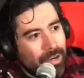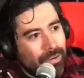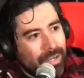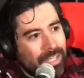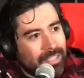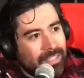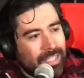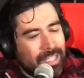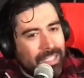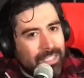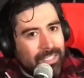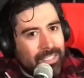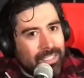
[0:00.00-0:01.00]

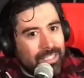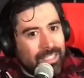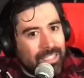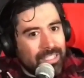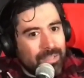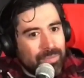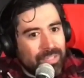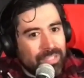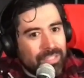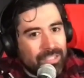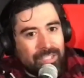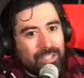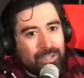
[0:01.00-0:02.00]
And it's because
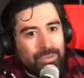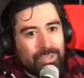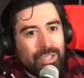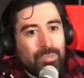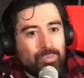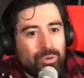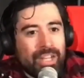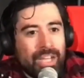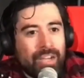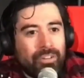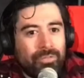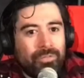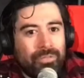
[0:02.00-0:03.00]
they bring
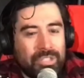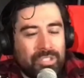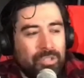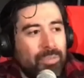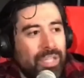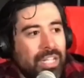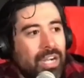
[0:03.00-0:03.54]
out so many